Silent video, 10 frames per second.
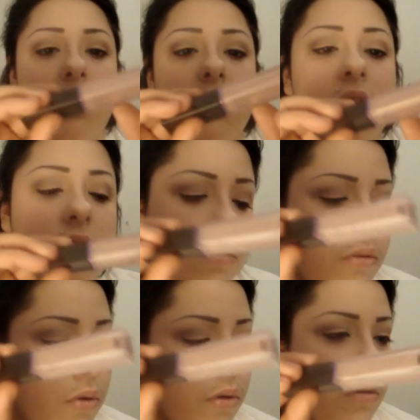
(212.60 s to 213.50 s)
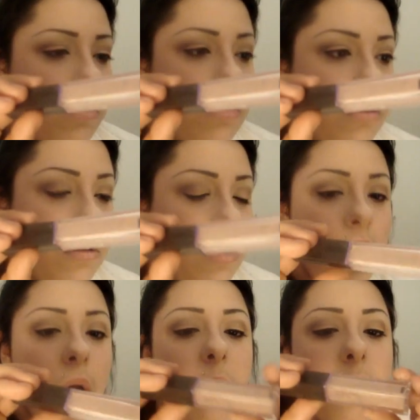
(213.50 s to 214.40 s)
this
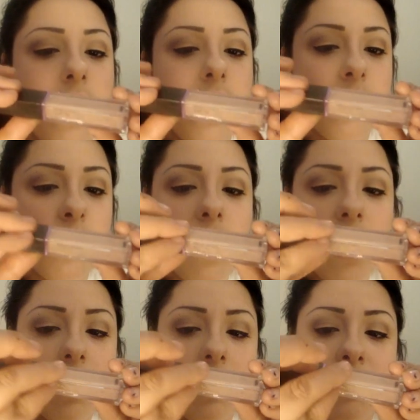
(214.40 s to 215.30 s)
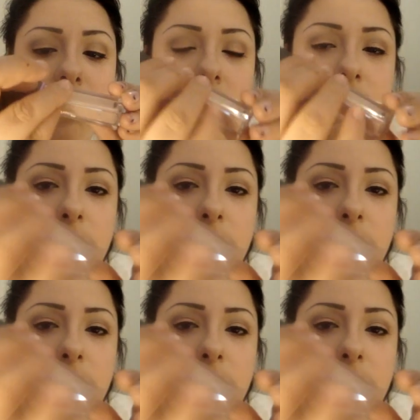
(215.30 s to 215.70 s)
Wet and Wild Beauty